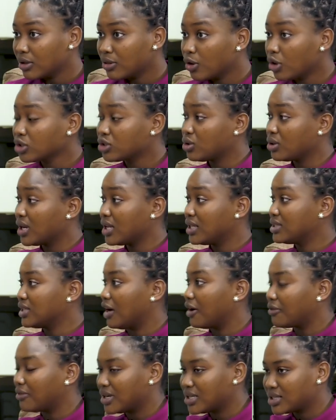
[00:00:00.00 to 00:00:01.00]
Yes. Those students
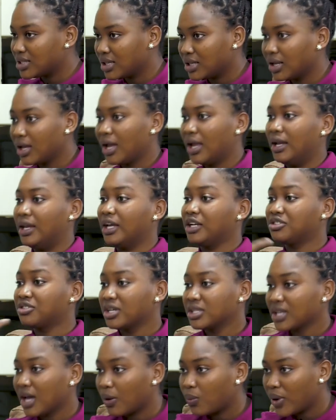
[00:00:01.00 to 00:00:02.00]
are resting,
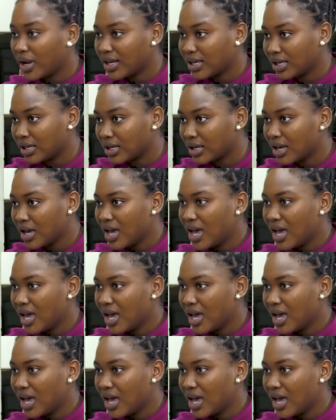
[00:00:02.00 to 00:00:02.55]
lecturers are working.